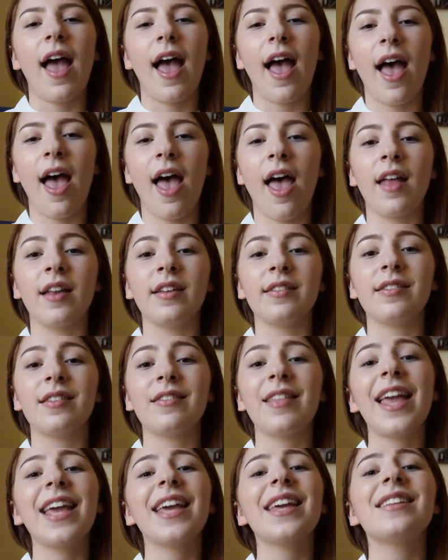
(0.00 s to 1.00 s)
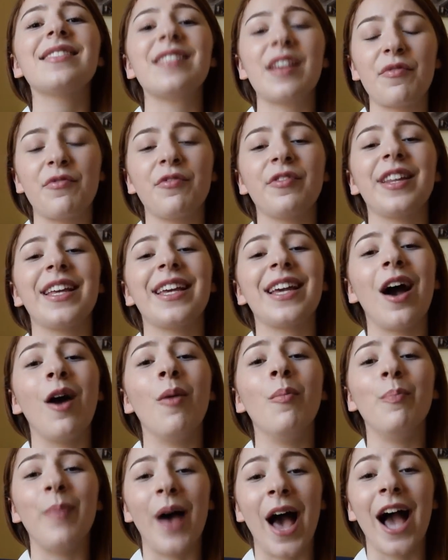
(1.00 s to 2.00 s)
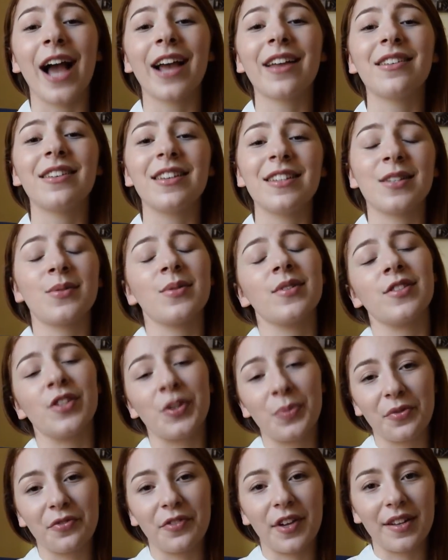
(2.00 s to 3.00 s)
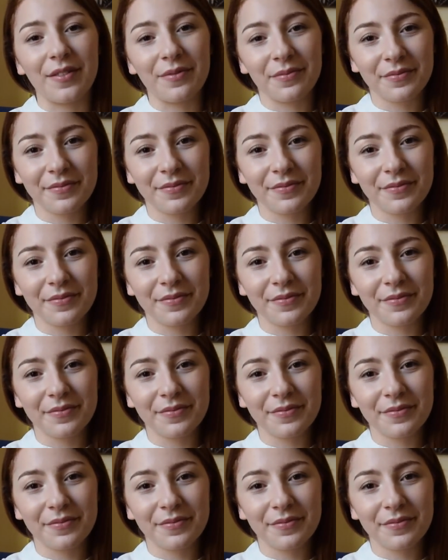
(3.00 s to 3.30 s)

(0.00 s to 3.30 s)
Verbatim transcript: and they can definitely come back because it was super fun.